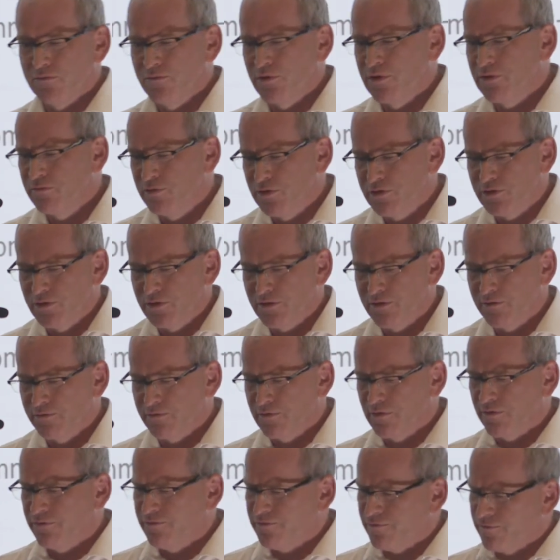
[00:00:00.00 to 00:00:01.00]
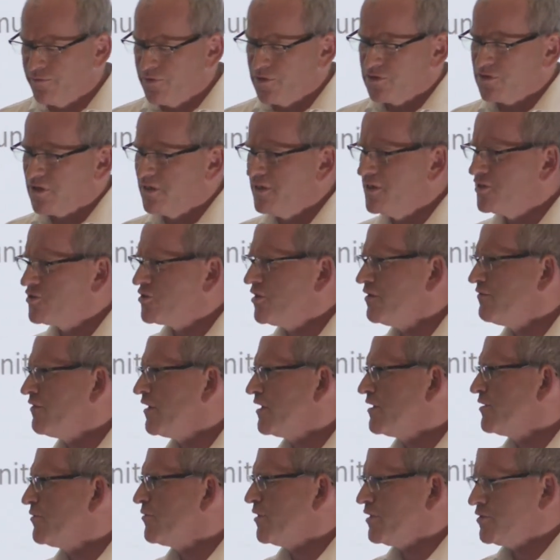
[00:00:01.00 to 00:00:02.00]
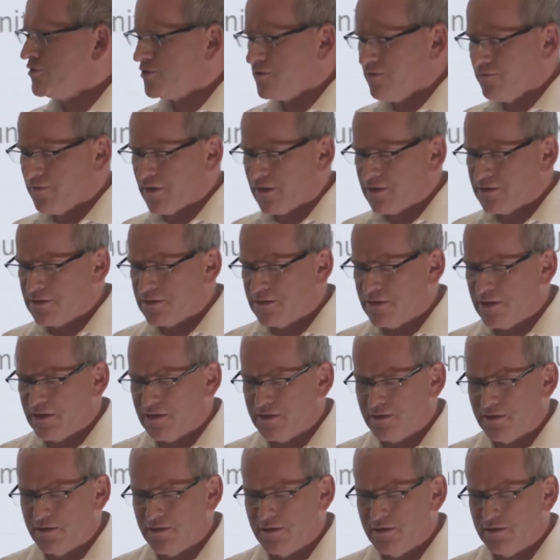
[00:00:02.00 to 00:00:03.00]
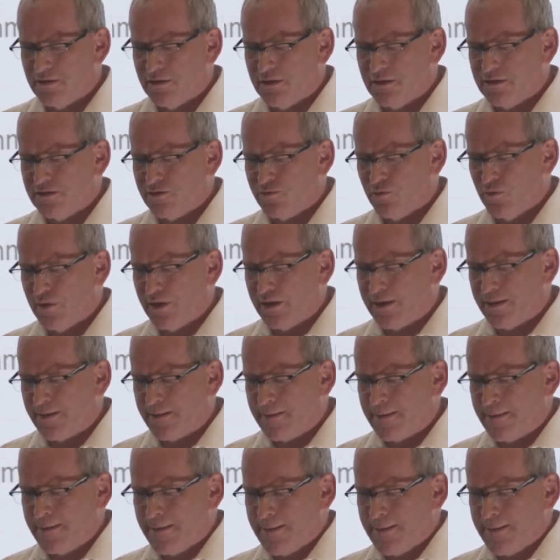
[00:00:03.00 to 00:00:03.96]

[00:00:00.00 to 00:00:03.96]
we're doing a first initial evaluation of that this week.